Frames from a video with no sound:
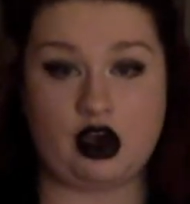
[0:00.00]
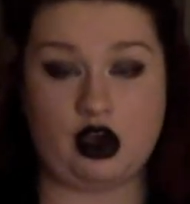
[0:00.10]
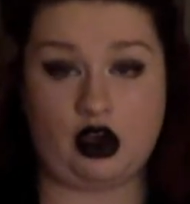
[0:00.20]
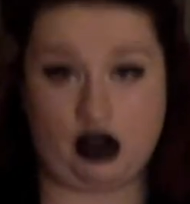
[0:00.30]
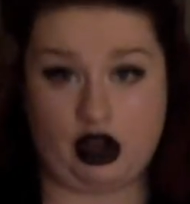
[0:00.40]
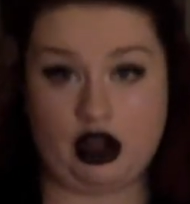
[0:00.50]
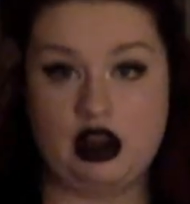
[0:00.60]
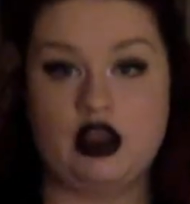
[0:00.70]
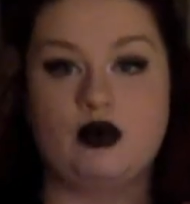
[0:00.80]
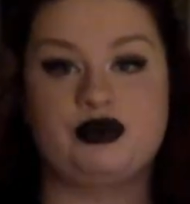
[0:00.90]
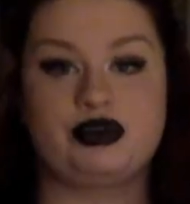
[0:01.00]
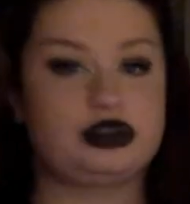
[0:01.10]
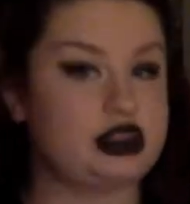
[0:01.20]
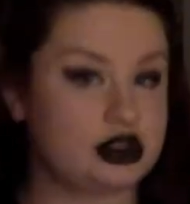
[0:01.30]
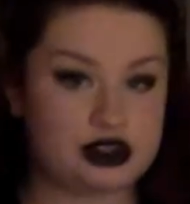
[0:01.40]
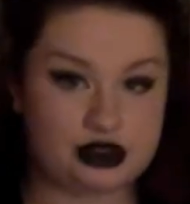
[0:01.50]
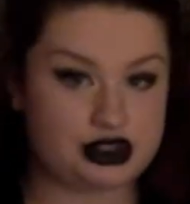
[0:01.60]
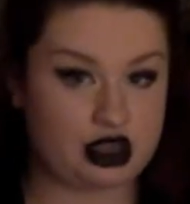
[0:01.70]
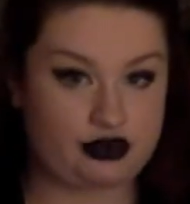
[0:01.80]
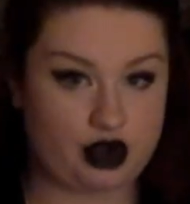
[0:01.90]
are. There's no
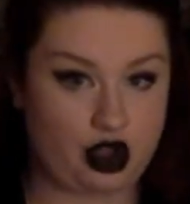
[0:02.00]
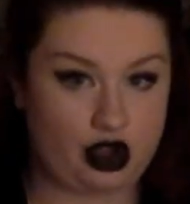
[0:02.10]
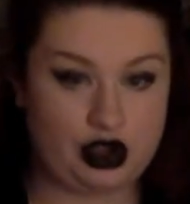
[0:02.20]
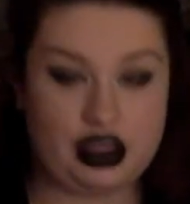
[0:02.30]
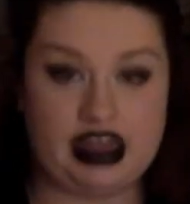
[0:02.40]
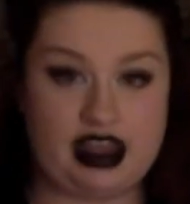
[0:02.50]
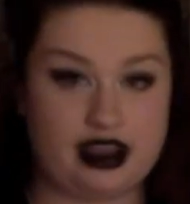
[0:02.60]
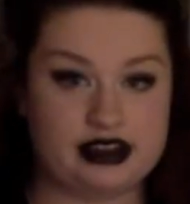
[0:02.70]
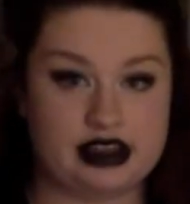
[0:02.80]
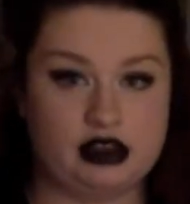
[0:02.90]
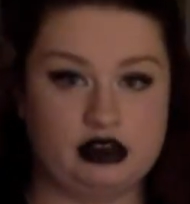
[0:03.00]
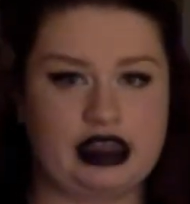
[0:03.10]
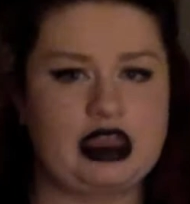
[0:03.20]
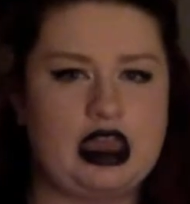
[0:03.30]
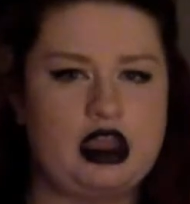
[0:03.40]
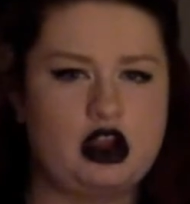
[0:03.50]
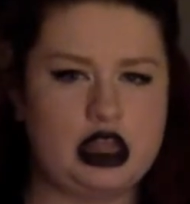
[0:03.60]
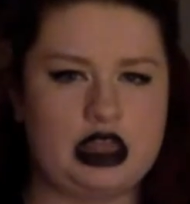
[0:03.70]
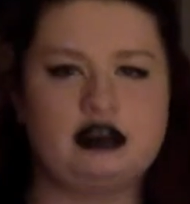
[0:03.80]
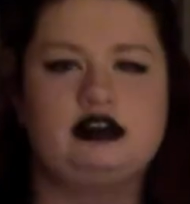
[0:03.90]
sign for R in ASL, like
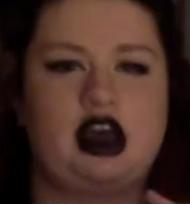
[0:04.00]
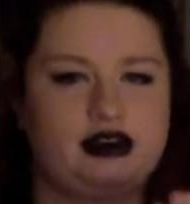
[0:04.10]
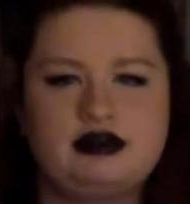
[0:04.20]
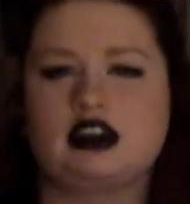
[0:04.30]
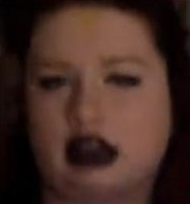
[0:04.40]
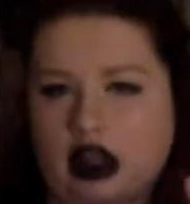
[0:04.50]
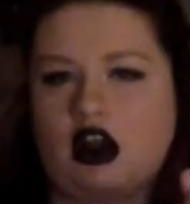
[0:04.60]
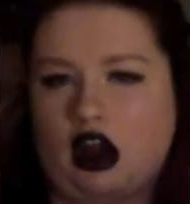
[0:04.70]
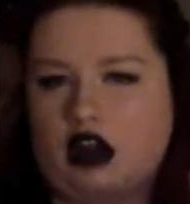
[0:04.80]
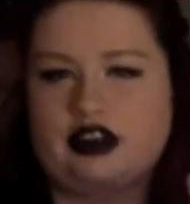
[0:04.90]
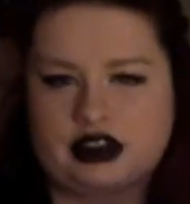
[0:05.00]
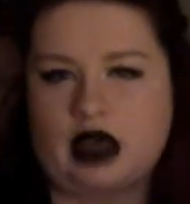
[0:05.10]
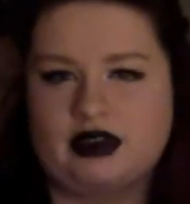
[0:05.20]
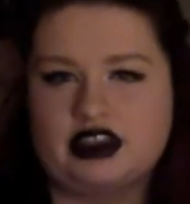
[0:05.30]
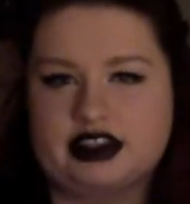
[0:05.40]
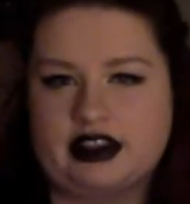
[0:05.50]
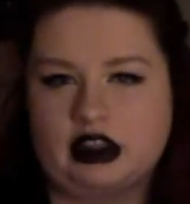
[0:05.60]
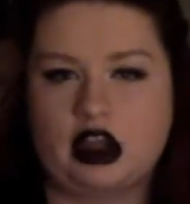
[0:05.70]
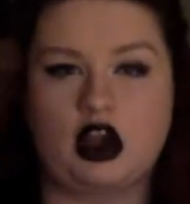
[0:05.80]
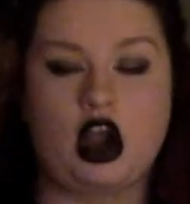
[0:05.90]
ARE, not the letter R. There's obviously the
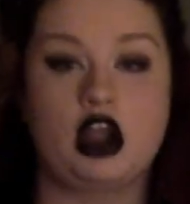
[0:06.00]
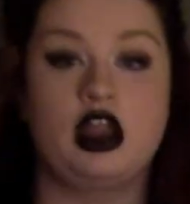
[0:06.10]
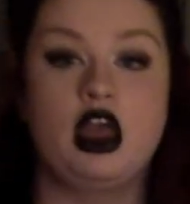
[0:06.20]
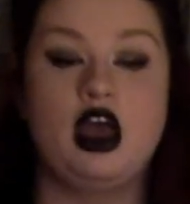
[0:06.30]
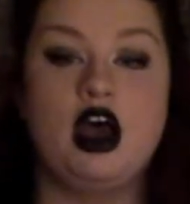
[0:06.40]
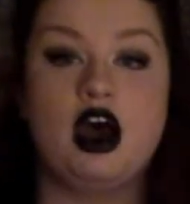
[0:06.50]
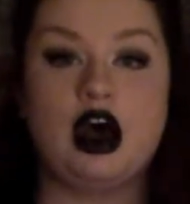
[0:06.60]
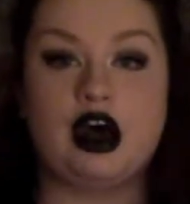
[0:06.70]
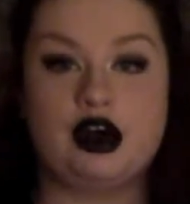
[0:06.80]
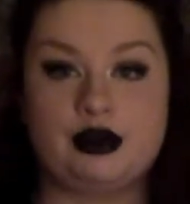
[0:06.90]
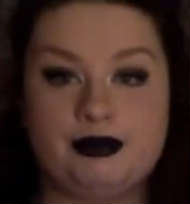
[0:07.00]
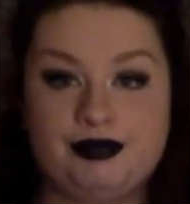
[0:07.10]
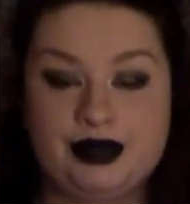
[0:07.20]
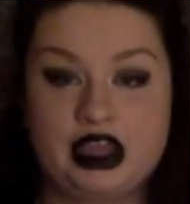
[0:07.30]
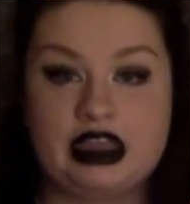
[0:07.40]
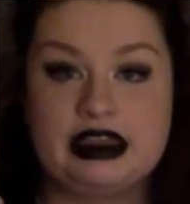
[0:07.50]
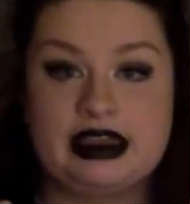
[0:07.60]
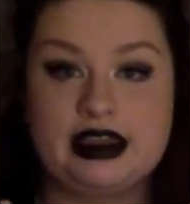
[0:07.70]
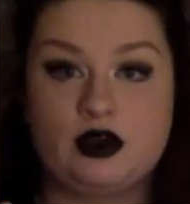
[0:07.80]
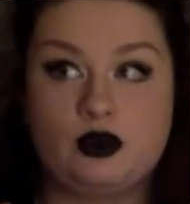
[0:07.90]
letter R.
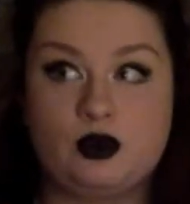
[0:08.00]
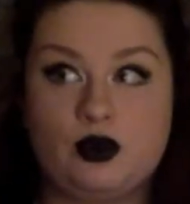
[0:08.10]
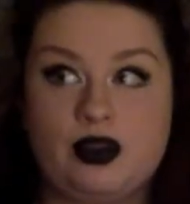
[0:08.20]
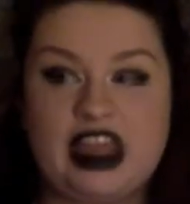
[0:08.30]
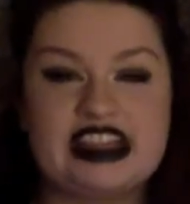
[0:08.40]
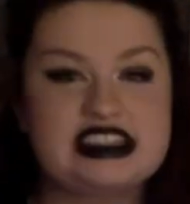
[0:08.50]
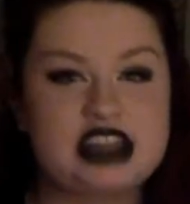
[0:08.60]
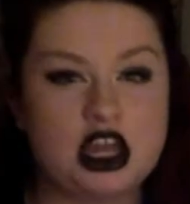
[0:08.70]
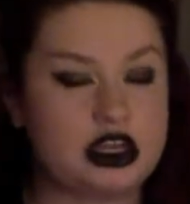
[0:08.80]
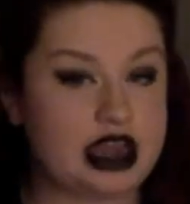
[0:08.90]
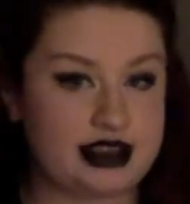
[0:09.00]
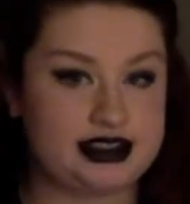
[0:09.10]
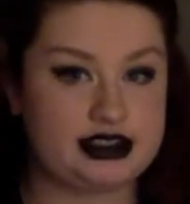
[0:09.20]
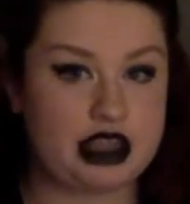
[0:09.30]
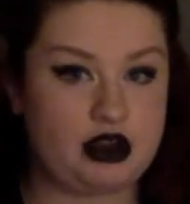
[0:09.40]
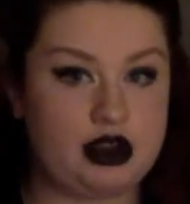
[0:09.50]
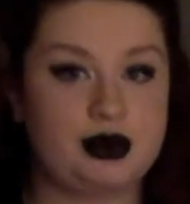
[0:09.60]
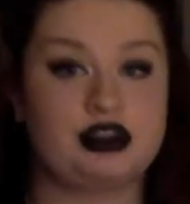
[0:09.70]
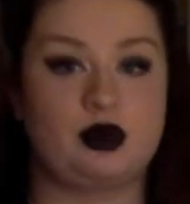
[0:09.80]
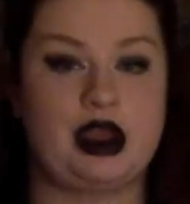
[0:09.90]
It's not necessary
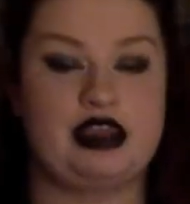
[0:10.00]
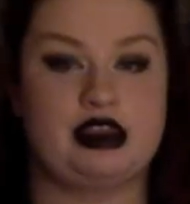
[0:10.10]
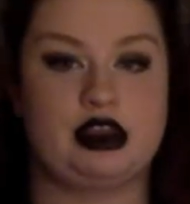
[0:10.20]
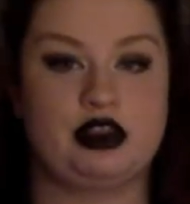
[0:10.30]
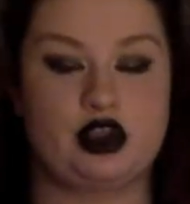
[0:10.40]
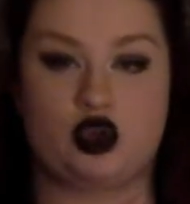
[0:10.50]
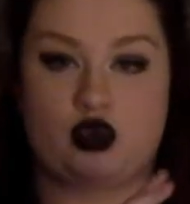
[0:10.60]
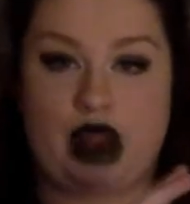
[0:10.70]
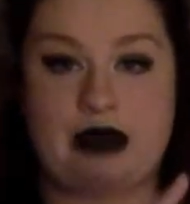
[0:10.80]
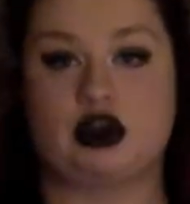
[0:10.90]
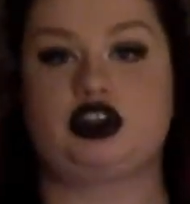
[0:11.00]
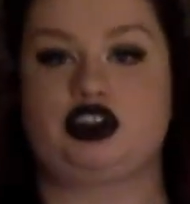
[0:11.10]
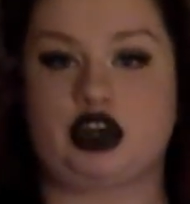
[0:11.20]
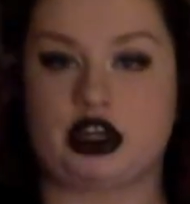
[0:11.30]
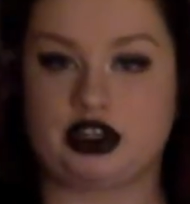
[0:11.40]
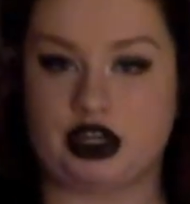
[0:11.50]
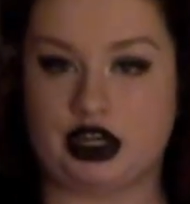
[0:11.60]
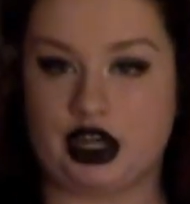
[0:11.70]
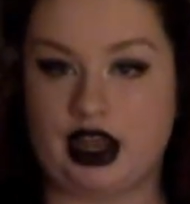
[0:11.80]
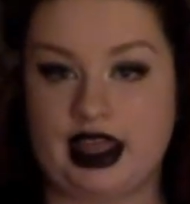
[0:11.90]
with the way that the grammar
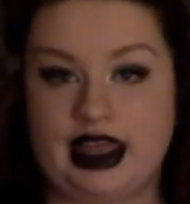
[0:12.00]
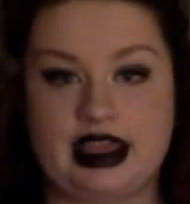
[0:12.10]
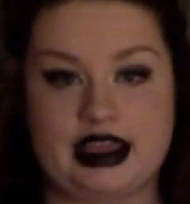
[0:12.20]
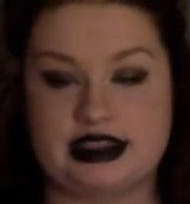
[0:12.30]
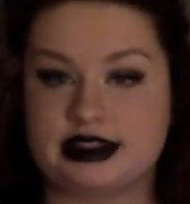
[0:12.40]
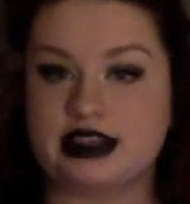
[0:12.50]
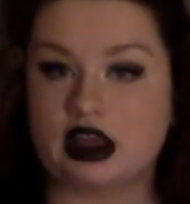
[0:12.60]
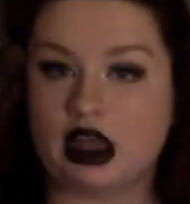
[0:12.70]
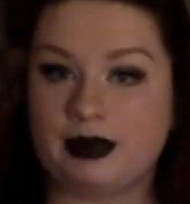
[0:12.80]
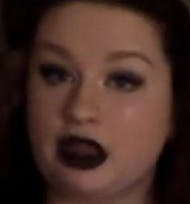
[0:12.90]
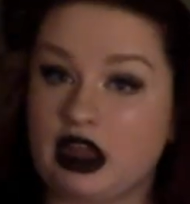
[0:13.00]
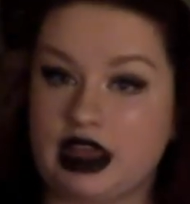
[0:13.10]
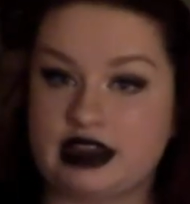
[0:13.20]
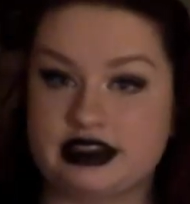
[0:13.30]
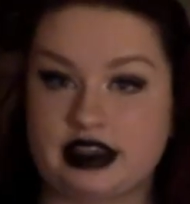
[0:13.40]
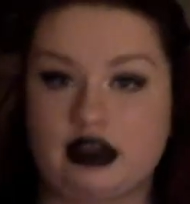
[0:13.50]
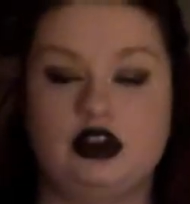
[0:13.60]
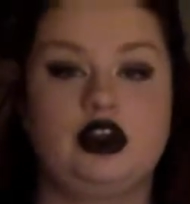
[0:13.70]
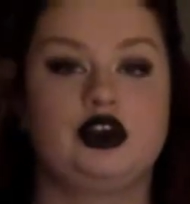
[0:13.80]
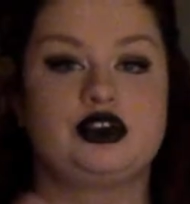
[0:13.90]
structure is set up in ASL,
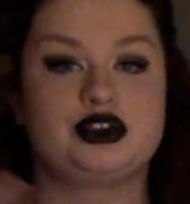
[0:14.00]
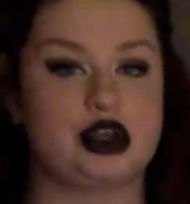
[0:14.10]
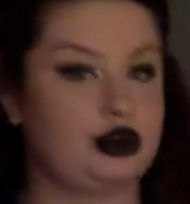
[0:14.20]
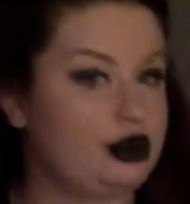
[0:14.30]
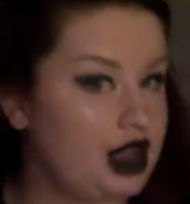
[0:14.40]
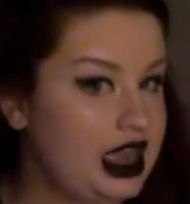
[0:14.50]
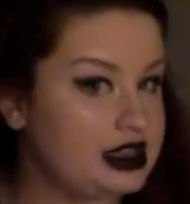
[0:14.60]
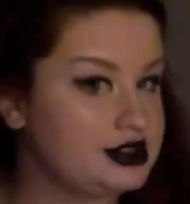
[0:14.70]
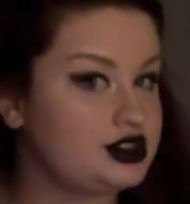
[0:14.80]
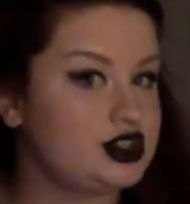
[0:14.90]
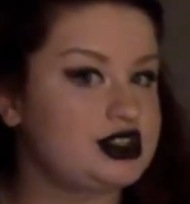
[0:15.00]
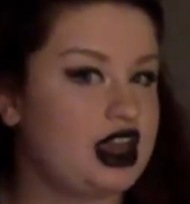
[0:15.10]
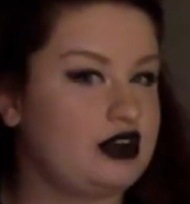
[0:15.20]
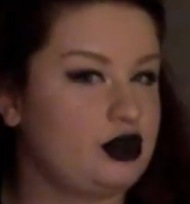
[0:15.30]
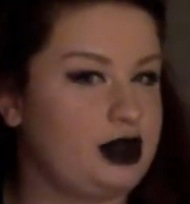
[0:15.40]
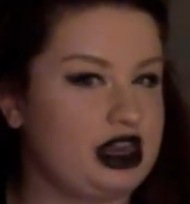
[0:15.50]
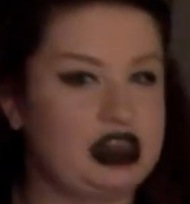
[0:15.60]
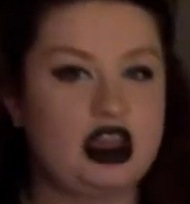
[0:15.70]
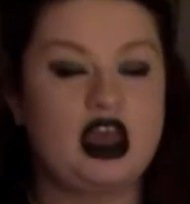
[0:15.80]
so it's just kind of omitted.